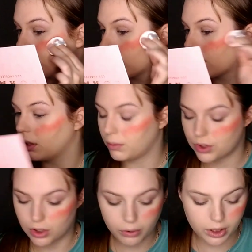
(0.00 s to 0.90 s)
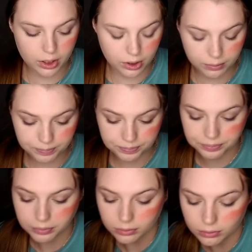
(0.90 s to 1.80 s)
forth. And then what you're going to do is
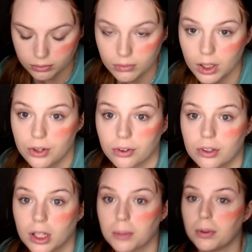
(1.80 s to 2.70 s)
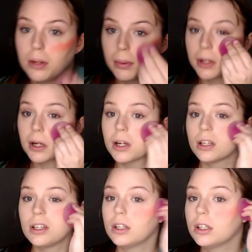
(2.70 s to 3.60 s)
you're going to take your beauty blender
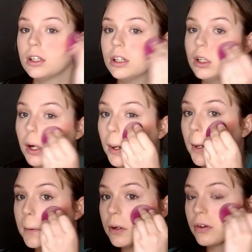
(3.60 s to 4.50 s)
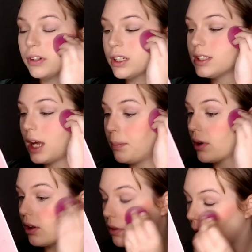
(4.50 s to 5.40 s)
and you're going to tap it
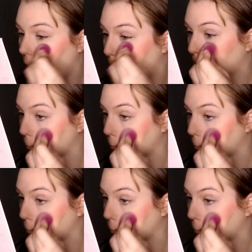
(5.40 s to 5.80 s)
all the way up.